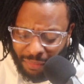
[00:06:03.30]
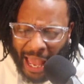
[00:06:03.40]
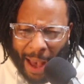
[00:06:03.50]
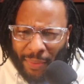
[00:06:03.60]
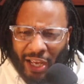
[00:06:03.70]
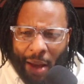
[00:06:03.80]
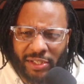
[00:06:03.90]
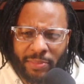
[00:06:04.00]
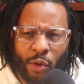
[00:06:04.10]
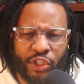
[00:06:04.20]
hop in the comments.
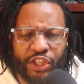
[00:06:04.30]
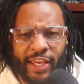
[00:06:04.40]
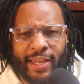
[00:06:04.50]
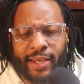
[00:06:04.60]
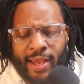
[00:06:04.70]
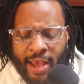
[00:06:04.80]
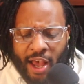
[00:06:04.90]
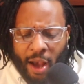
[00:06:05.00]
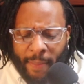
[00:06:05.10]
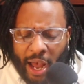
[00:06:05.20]
Let me know what you think
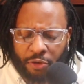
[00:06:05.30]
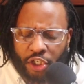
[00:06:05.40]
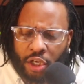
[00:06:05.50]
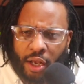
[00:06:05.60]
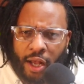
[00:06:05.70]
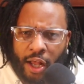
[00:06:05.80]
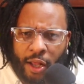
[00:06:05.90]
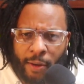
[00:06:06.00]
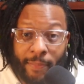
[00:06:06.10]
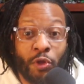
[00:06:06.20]
about
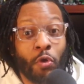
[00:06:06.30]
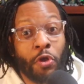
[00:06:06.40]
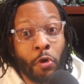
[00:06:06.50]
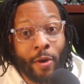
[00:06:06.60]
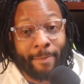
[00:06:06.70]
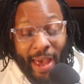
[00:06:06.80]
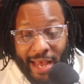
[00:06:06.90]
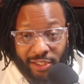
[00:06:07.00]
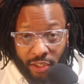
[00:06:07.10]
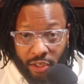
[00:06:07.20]
the new
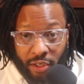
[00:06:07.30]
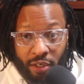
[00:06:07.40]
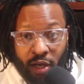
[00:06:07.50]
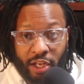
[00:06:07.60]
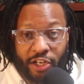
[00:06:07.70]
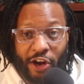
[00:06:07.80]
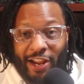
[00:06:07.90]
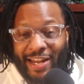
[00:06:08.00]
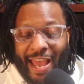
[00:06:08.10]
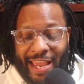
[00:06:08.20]
ambassador,
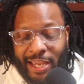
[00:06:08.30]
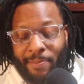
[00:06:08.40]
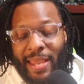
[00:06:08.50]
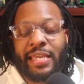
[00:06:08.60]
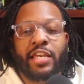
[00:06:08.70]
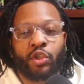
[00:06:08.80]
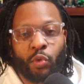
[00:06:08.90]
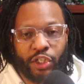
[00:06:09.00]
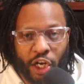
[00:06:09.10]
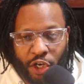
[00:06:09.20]
Darian Hagan, making his
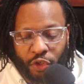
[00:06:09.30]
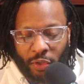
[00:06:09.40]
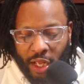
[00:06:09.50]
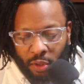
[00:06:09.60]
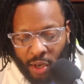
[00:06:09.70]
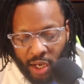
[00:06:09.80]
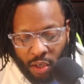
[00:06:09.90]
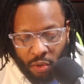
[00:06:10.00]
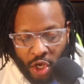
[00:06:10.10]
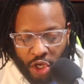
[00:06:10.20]
return to
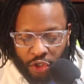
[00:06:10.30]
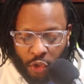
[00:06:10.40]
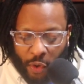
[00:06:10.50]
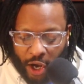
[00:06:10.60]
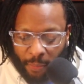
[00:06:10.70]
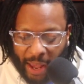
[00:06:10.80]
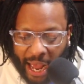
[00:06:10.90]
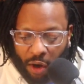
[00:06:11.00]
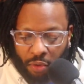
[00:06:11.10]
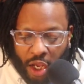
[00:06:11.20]
Colorado to help
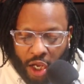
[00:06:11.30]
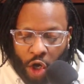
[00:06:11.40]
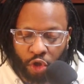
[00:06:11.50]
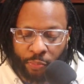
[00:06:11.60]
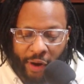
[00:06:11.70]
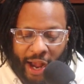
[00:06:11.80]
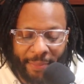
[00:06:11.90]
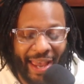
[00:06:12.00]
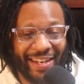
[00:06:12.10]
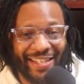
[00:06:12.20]
out Coach Prime
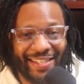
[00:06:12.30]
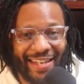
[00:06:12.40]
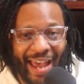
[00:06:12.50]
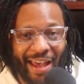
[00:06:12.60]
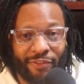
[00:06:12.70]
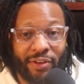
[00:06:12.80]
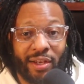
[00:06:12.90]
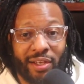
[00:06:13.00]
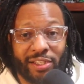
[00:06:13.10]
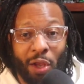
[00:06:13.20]
and his staff.
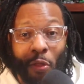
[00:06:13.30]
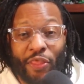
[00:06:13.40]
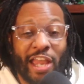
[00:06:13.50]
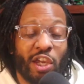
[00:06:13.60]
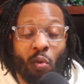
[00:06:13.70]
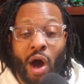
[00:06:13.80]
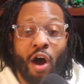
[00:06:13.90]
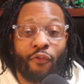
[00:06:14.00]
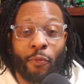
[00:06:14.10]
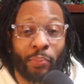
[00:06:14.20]
So thank you
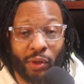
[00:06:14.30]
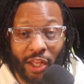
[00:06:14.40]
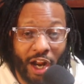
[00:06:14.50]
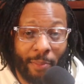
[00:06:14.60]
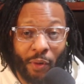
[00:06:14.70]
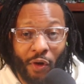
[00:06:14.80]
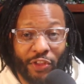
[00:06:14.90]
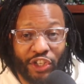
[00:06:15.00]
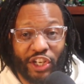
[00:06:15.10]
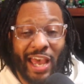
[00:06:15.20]
all for pulling up on
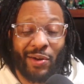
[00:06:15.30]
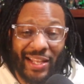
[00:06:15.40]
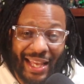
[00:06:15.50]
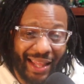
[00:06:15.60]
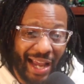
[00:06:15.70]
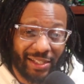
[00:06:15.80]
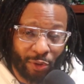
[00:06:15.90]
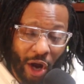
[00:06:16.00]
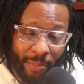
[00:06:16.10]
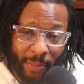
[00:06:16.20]
the channel. Hit that like,
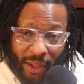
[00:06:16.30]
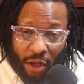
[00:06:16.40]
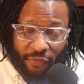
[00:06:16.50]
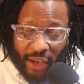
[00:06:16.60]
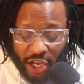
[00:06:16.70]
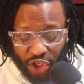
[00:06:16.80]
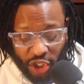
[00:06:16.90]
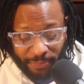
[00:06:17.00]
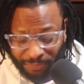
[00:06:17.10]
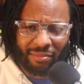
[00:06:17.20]
subscribe, and the bell
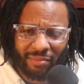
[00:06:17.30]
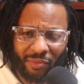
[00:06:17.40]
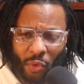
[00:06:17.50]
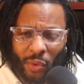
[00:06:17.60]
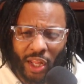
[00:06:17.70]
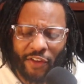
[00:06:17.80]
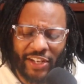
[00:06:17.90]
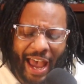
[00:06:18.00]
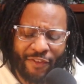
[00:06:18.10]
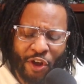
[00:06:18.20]
notification. We would love
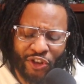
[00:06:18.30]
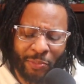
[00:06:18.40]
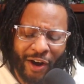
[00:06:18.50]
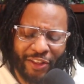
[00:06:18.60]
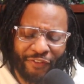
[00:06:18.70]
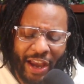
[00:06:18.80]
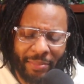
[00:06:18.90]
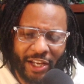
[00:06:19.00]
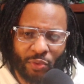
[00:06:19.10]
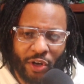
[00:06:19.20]
to have you as part of the
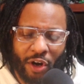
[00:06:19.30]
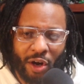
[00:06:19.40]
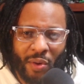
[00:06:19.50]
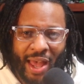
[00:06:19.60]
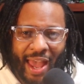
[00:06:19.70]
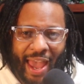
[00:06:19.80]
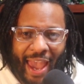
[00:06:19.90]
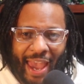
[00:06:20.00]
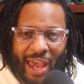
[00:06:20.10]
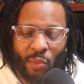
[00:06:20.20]
family as we grow.
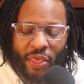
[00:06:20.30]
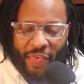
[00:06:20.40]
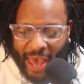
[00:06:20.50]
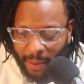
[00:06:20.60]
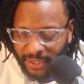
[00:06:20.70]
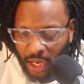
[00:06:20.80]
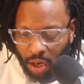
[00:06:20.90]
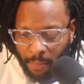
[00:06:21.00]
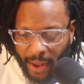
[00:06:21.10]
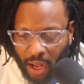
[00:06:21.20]
And with that, I'm going to
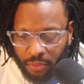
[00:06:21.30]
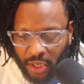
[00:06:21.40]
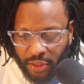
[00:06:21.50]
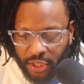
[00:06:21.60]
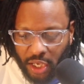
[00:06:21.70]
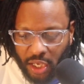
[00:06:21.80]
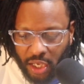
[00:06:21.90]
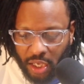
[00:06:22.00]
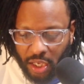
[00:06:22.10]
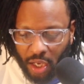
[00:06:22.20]
talk about
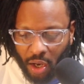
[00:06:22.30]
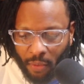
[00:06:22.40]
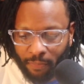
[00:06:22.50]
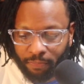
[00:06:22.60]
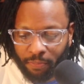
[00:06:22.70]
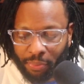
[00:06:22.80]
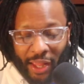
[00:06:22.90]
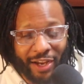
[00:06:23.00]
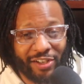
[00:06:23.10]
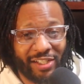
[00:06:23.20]
the
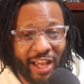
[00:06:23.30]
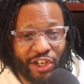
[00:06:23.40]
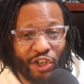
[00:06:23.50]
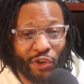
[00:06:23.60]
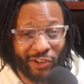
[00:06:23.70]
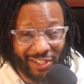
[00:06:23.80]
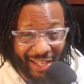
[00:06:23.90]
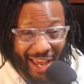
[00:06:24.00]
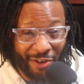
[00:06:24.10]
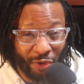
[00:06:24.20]
players that Shedeur
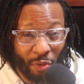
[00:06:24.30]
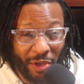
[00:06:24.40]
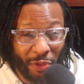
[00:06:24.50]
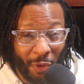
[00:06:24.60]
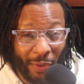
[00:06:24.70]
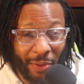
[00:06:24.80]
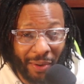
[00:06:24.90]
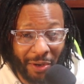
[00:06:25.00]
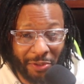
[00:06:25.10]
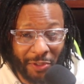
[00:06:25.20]
Sanders will be throwing the
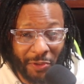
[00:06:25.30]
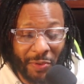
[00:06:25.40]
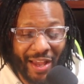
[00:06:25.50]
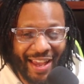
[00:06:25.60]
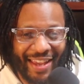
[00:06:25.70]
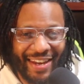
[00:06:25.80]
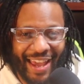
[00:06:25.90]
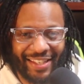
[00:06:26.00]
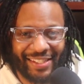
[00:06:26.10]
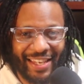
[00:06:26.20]
ball to
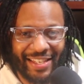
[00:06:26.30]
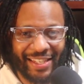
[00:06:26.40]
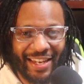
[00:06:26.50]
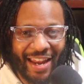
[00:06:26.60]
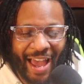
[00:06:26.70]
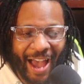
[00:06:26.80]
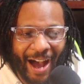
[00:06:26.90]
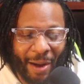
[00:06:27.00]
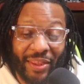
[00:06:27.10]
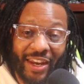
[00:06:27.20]
next season
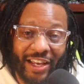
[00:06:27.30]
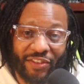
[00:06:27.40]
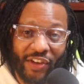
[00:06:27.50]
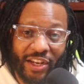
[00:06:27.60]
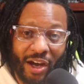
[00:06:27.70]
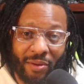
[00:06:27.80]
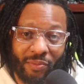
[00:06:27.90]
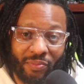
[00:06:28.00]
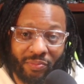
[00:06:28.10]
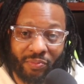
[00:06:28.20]
in the next video.
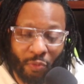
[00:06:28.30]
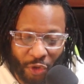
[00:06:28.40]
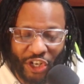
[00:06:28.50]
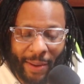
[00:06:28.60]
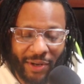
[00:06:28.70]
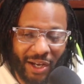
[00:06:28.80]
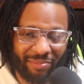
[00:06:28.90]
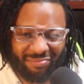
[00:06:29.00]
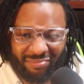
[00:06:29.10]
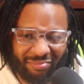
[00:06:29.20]
We'll chop it
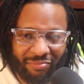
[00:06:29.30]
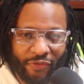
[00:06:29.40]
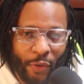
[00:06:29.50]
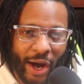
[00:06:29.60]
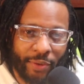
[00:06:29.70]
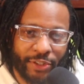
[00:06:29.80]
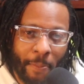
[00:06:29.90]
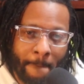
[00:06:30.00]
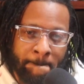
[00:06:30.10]
up a few hours.